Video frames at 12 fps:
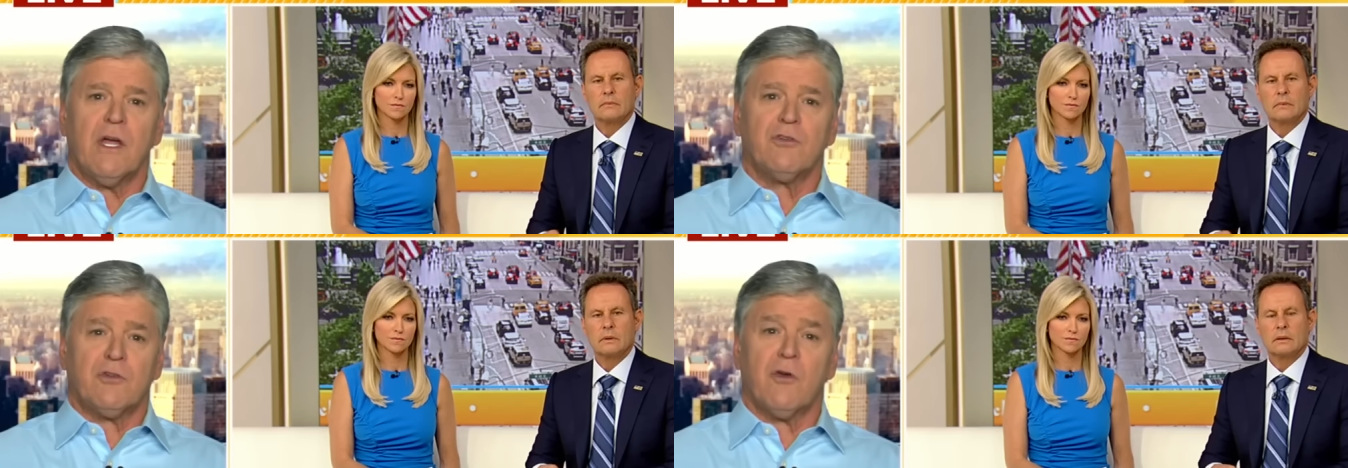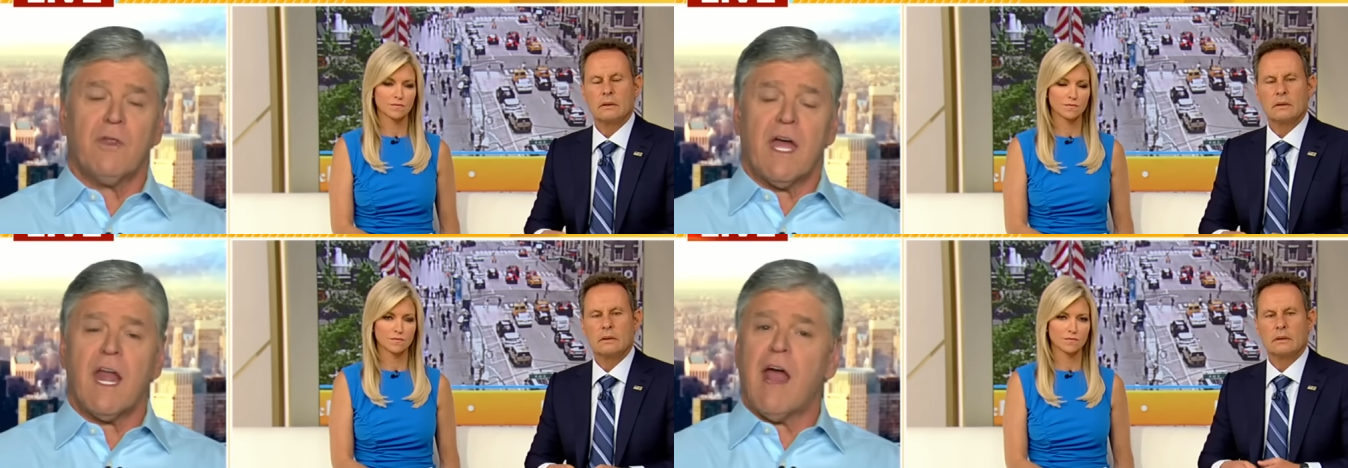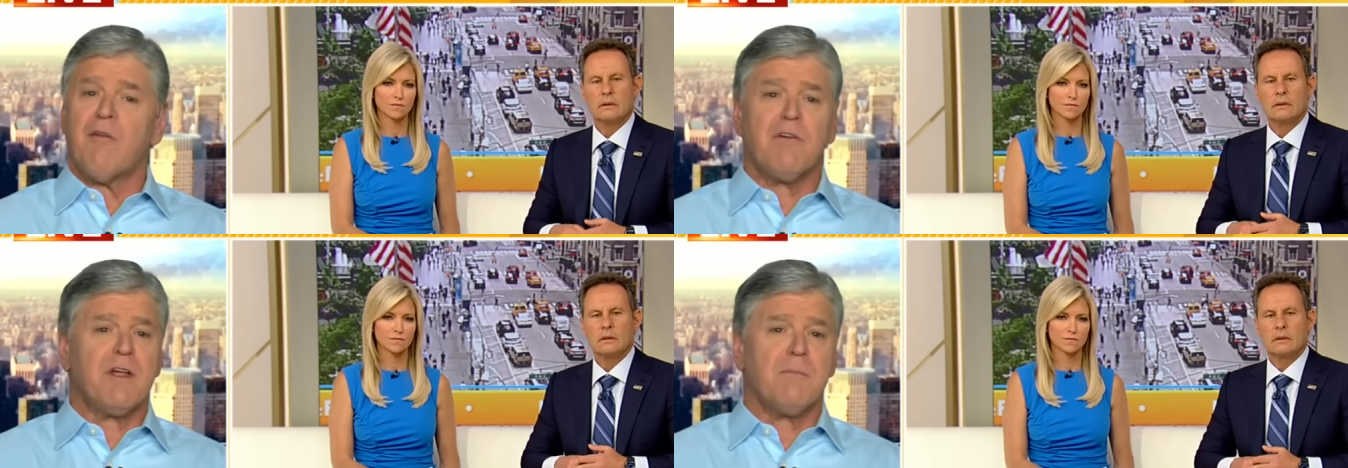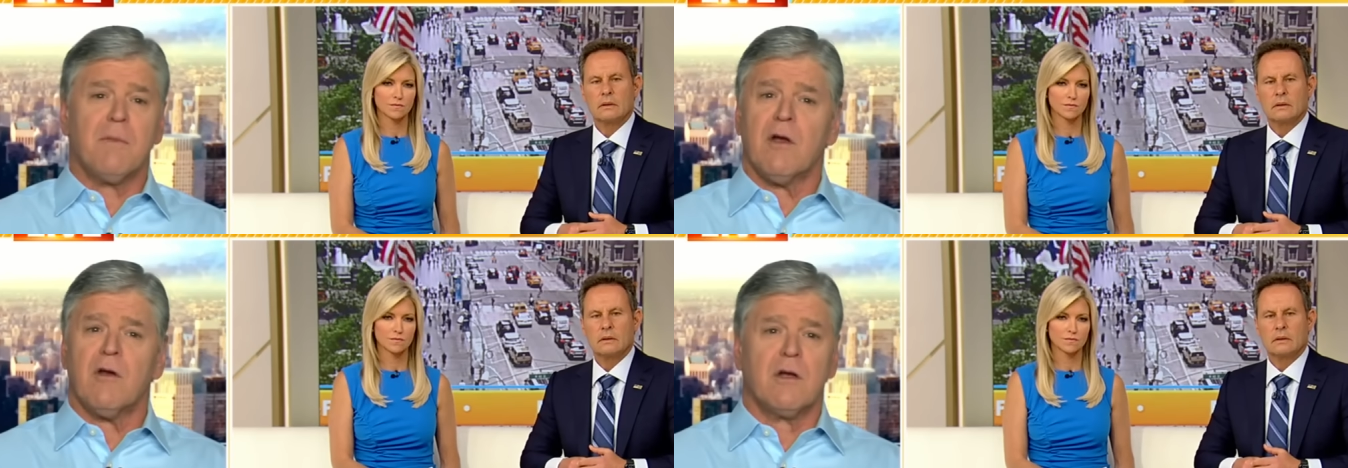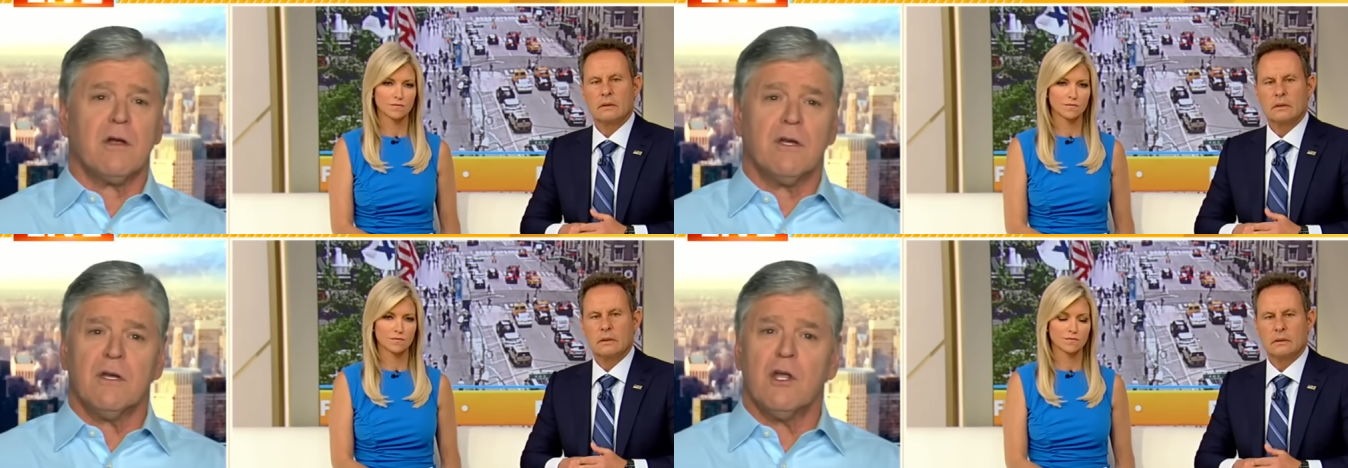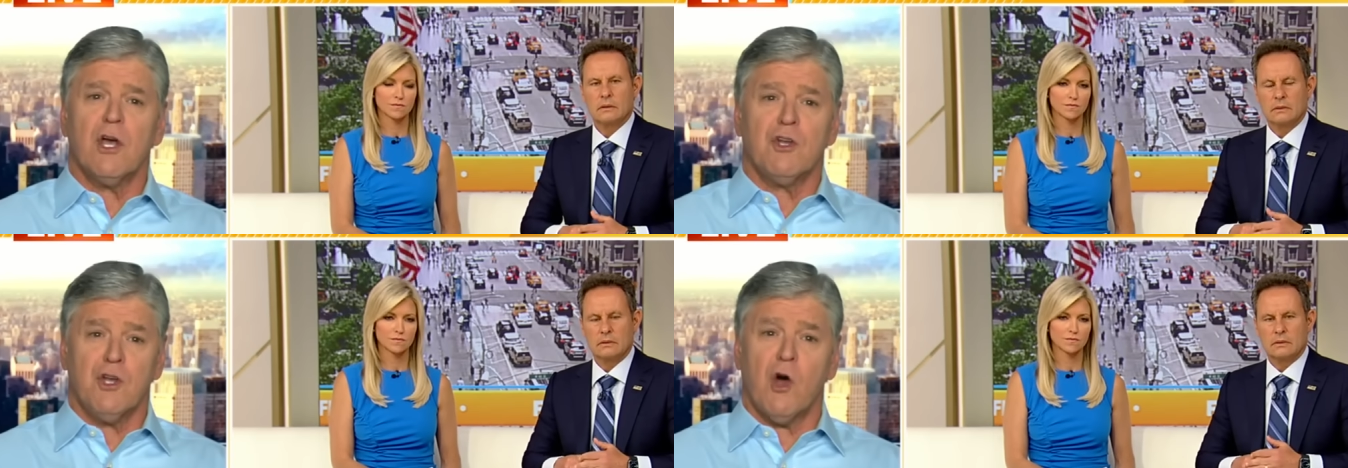Speaker 1: so that every American
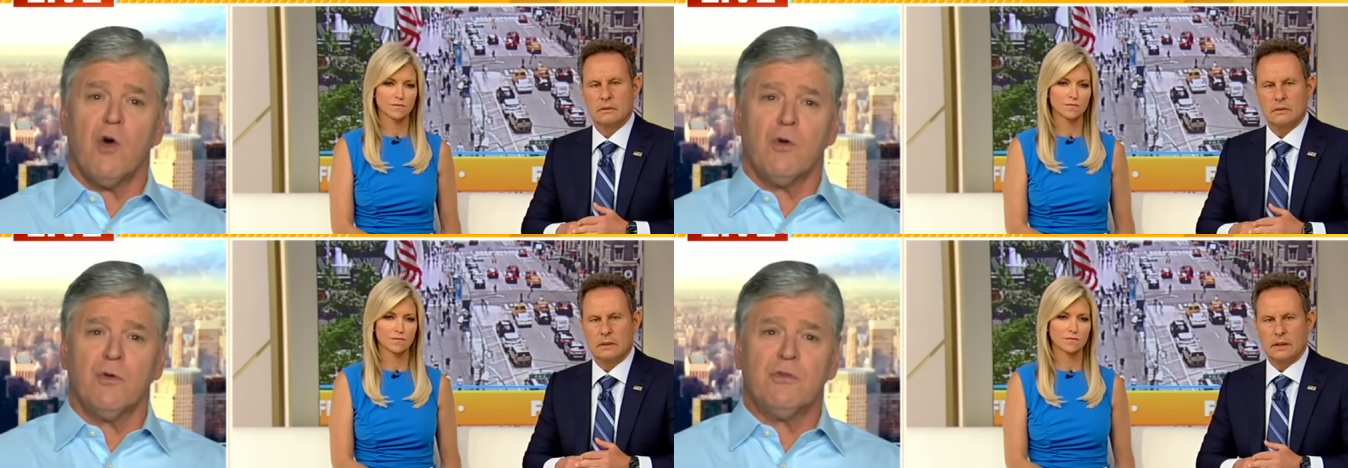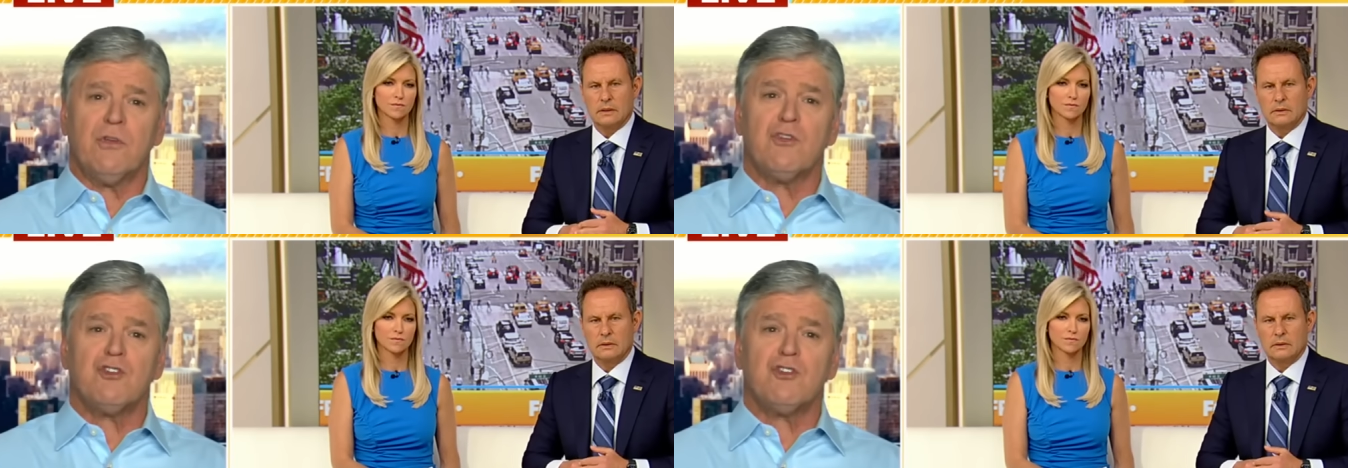knows right.